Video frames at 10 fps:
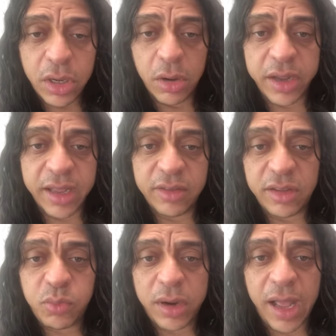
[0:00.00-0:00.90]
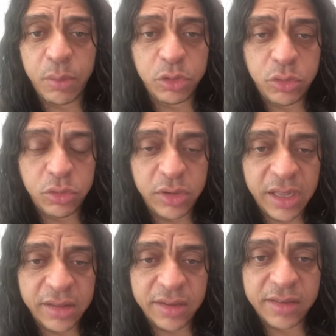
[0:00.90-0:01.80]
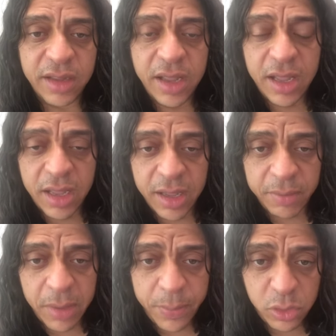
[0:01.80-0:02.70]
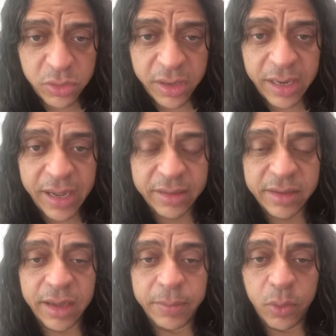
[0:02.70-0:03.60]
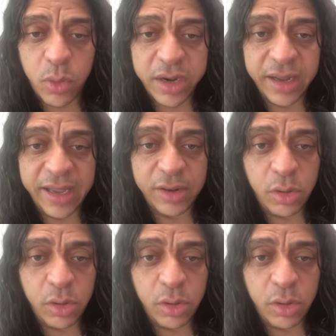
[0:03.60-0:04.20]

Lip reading: okay? So this is what I would do to get this my pituitary gland working again.